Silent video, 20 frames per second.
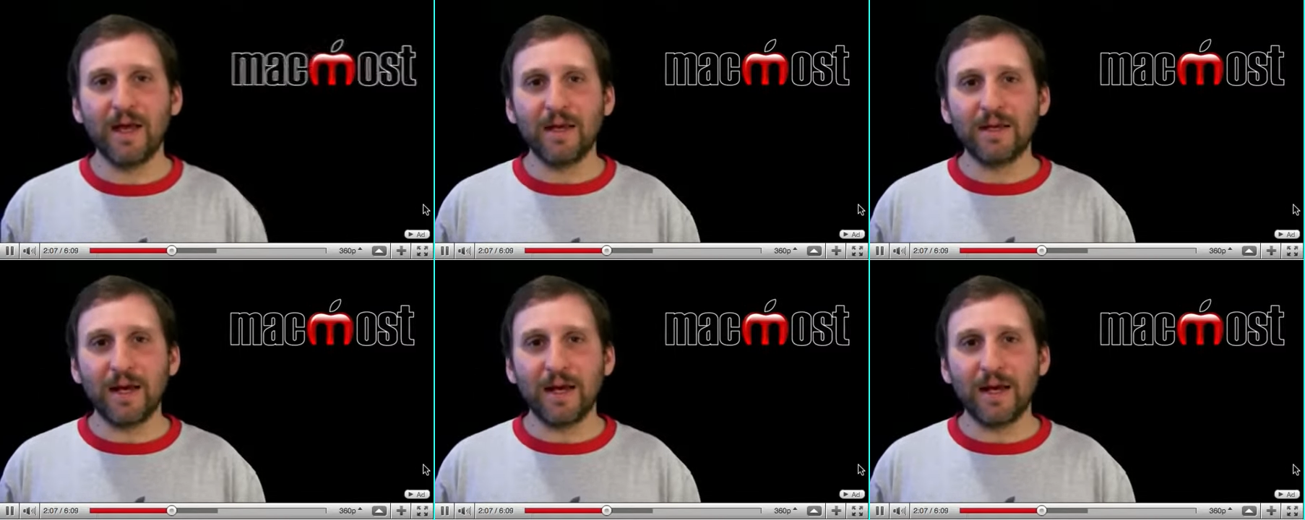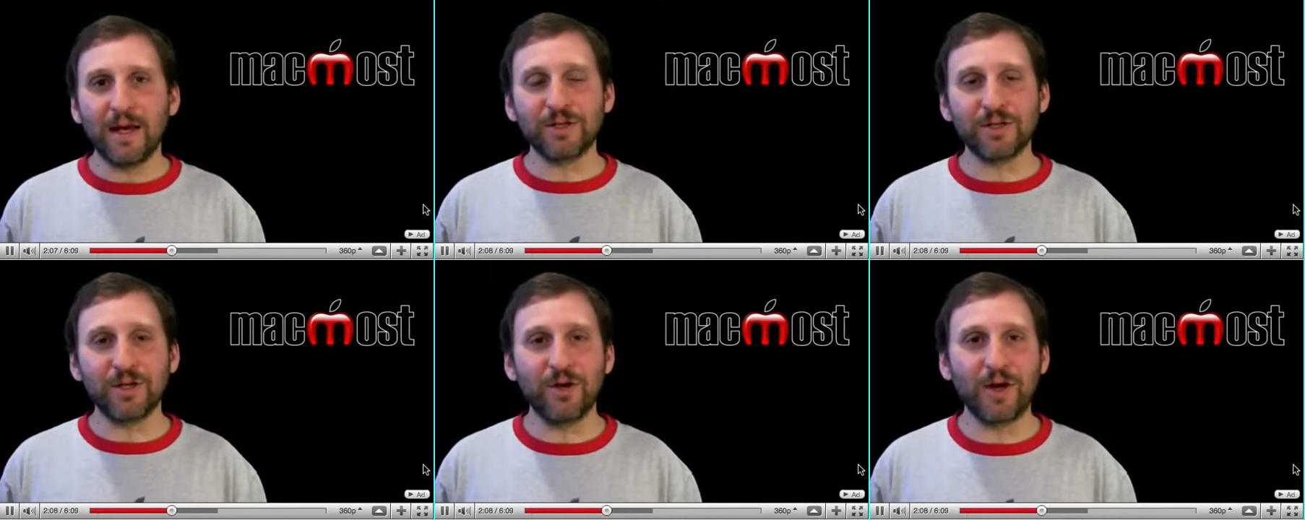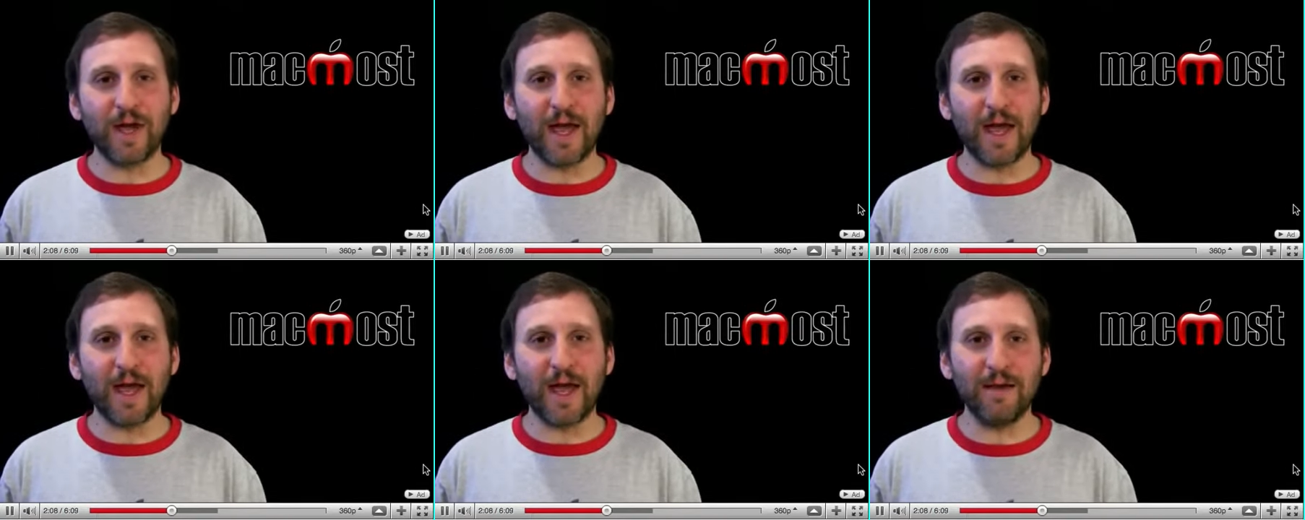Now let's
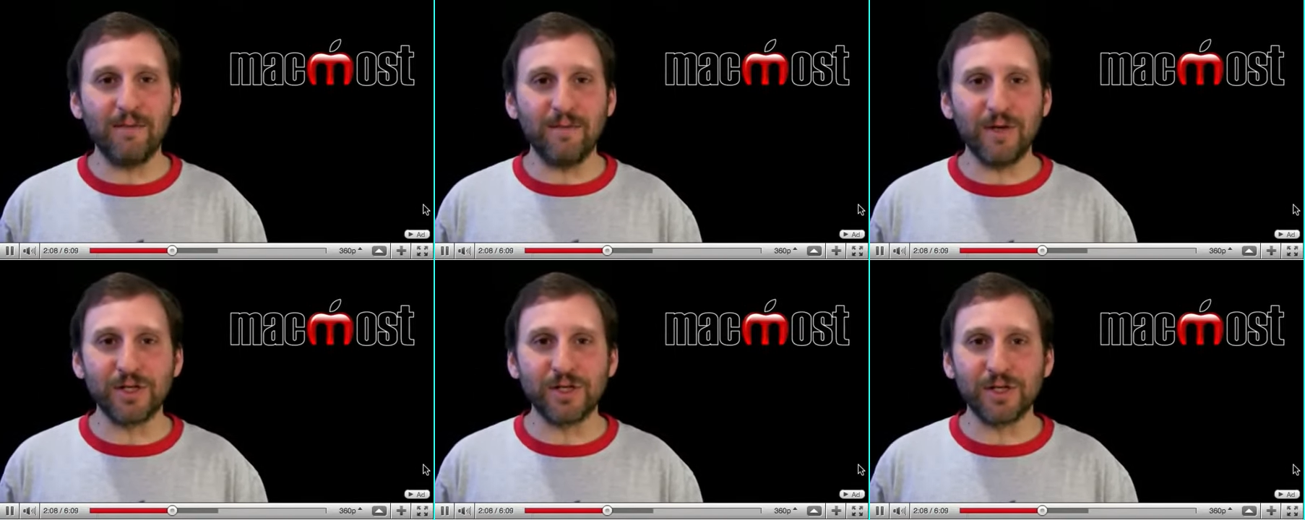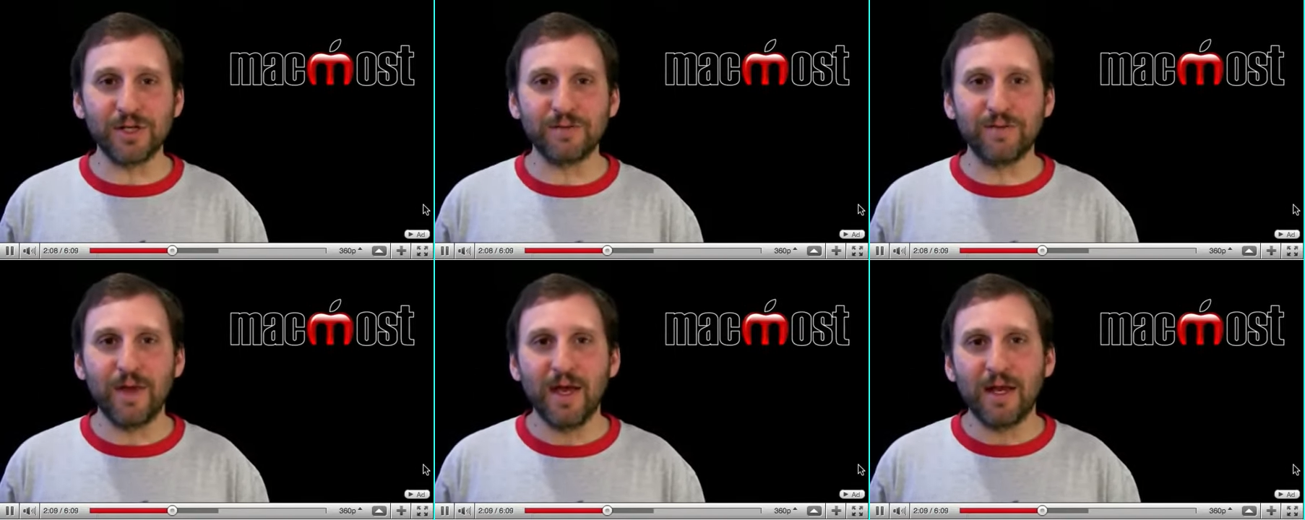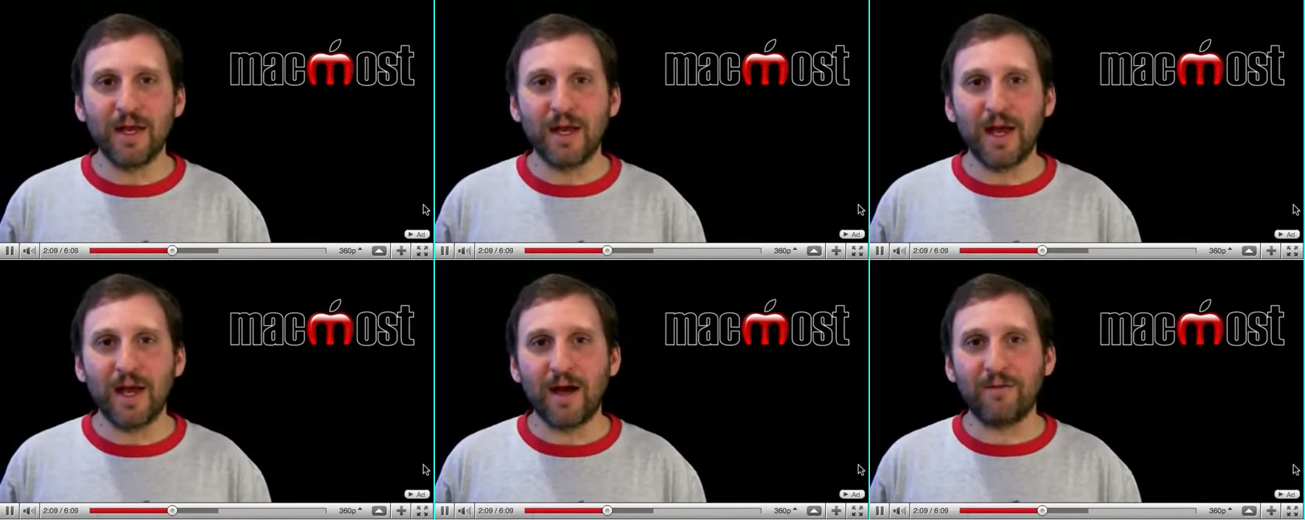look at images.
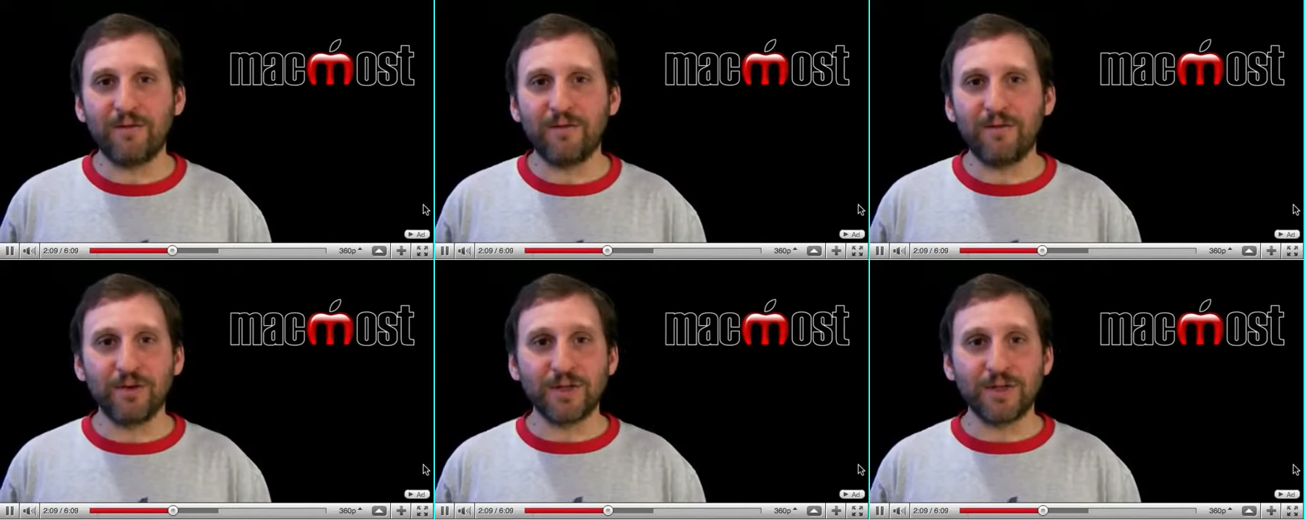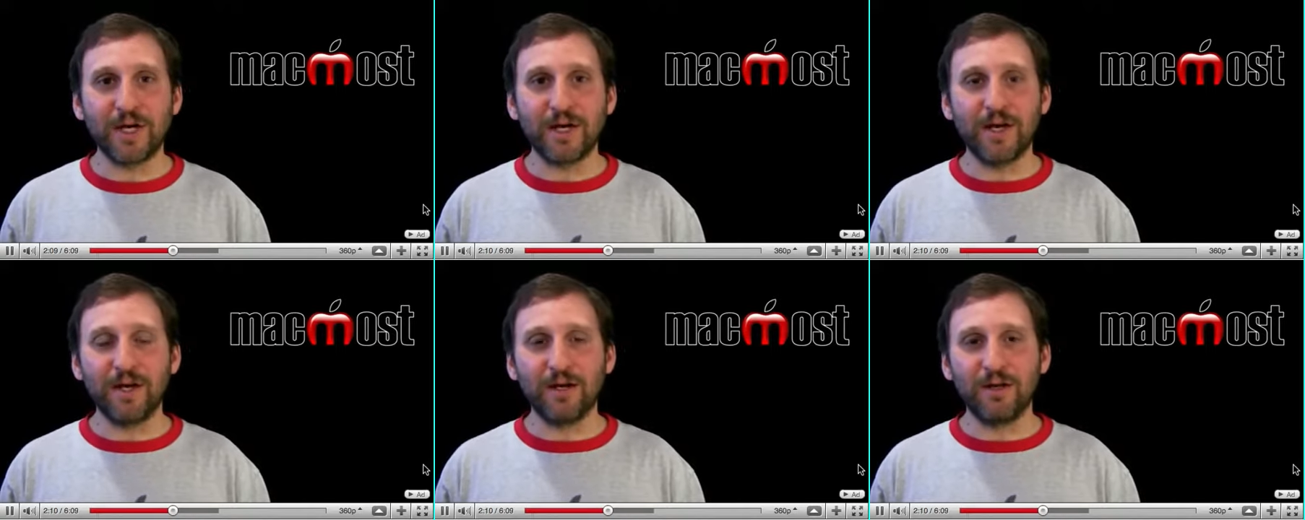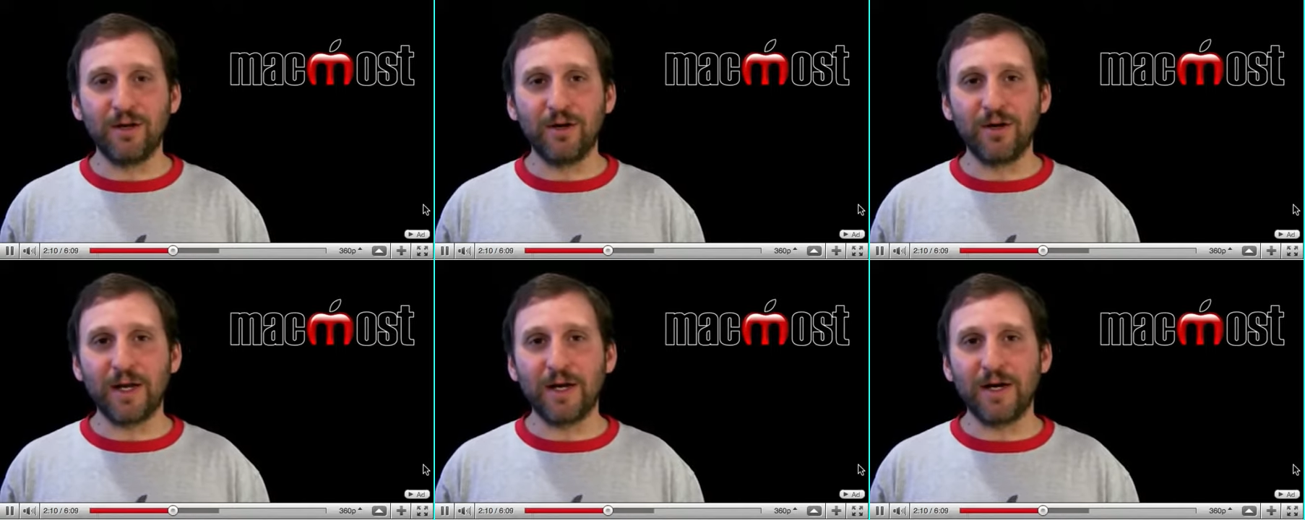Now if you're taking a
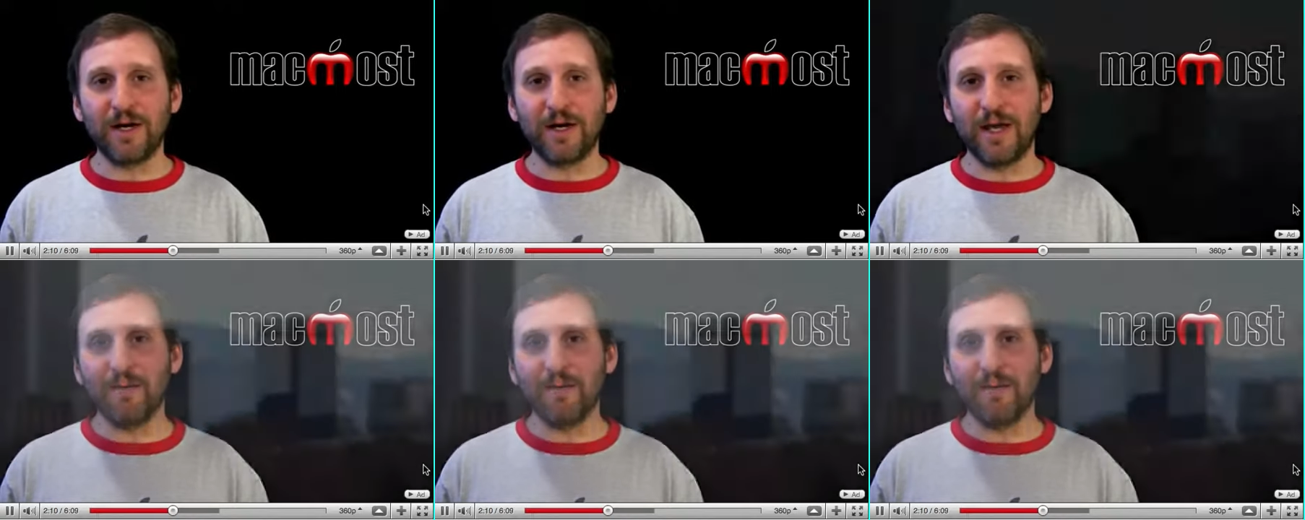look at an